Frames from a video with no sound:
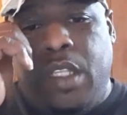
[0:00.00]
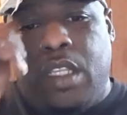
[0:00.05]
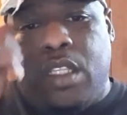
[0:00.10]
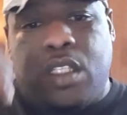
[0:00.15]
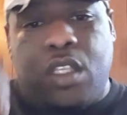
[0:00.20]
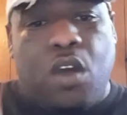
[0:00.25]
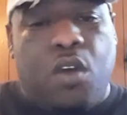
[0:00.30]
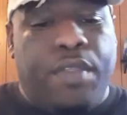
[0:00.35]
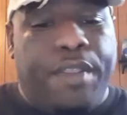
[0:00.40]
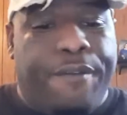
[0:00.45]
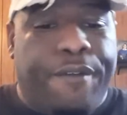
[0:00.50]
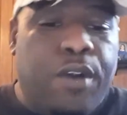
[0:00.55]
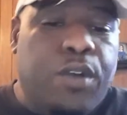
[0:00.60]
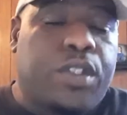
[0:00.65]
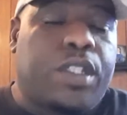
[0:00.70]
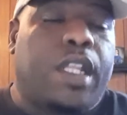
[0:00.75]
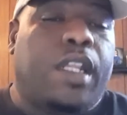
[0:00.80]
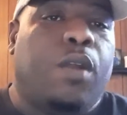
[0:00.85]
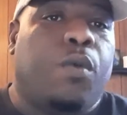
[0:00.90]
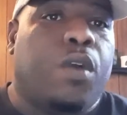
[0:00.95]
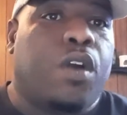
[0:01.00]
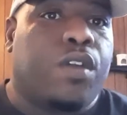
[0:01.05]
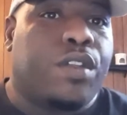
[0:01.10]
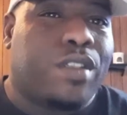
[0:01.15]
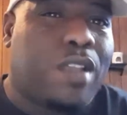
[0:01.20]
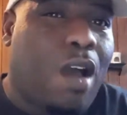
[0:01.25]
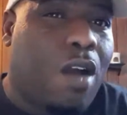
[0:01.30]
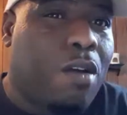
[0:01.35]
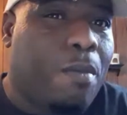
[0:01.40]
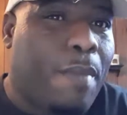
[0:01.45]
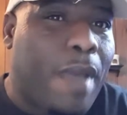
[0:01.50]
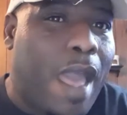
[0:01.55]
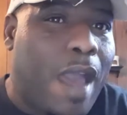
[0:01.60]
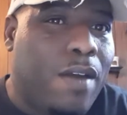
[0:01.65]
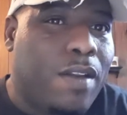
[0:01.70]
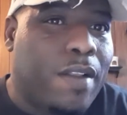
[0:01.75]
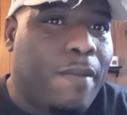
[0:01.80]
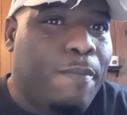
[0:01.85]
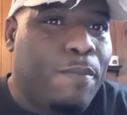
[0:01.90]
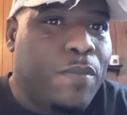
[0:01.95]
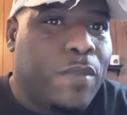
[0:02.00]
So the first thing that we're going to talk about